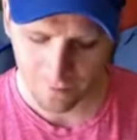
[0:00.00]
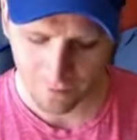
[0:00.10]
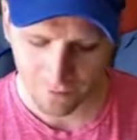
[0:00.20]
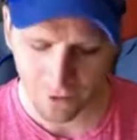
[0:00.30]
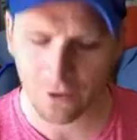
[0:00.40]

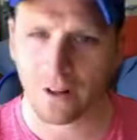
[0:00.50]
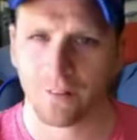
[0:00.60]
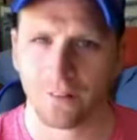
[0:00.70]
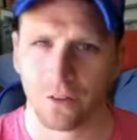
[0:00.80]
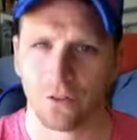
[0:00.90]

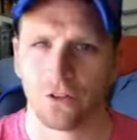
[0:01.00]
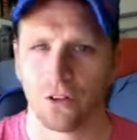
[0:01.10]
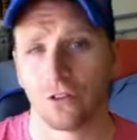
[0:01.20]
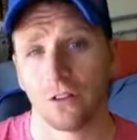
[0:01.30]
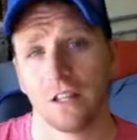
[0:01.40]
photographing those
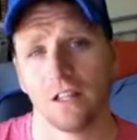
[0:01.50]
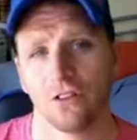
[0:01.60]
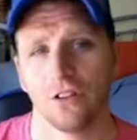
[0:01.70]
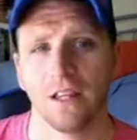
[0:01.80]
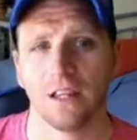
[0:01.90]
children
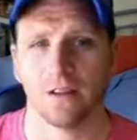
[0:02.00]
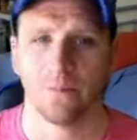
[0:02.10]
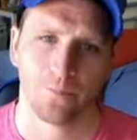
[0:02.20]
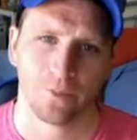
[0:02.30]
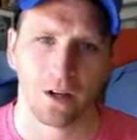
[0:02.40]
each
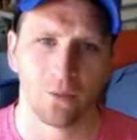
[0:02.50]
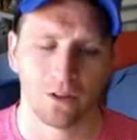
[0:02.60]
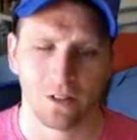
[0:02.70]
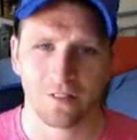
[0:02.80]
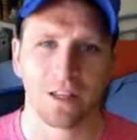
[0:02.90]
year. I
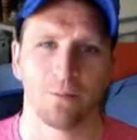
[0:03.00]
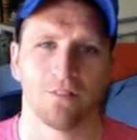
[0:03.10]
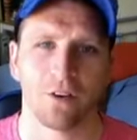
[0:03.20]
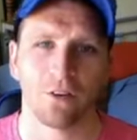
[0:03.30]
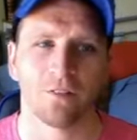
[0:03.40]
wanted to keep
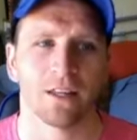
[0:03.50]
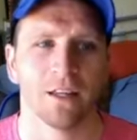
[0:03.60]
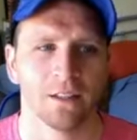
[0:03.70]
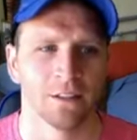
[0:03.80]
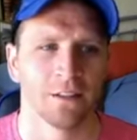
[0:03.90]
evolving
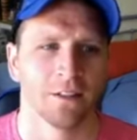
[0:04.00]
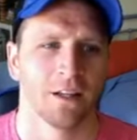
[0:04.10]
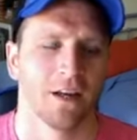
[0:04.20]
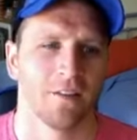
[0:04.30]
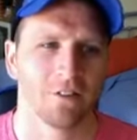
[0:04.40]
it.
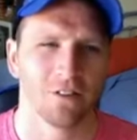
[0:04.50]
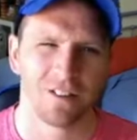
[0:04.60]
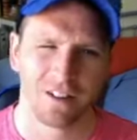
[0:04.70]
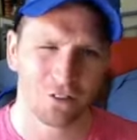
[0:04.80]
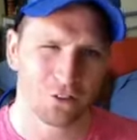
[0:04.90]
And there is
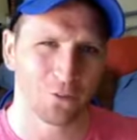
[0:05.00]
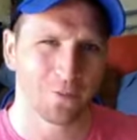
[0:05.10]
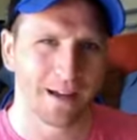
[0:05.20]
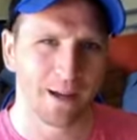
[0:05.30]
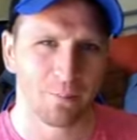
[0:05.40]
another shoot
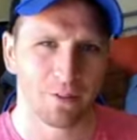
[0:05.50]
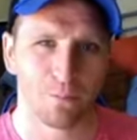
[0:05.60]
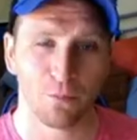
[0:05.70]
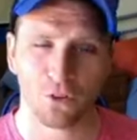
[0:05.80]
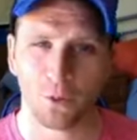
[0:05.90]
that happened
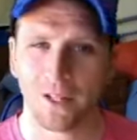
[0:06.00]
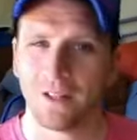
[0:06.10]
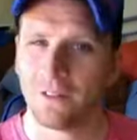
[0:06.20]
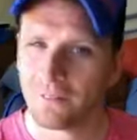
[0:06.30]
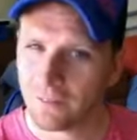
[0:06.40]
in
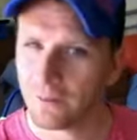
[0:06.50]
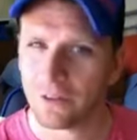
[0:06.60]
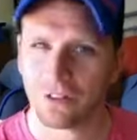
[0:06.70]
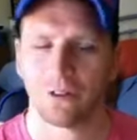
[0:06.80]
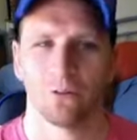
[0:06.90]
between,
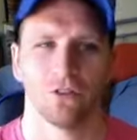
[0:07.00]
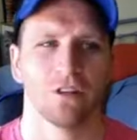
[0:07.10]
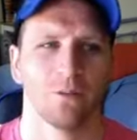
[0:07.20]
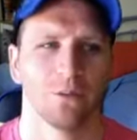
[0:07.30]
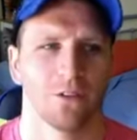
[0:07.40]
which I will
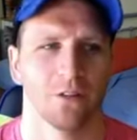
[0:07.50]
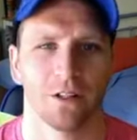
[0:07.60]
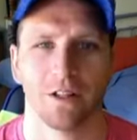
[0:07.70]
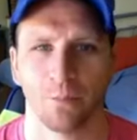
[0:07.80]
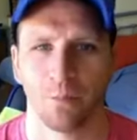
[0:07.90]
share with you at
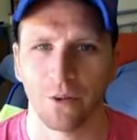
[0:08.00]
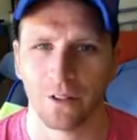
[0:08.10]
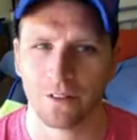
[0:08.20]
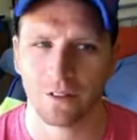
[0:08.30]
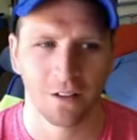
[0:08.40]
another point,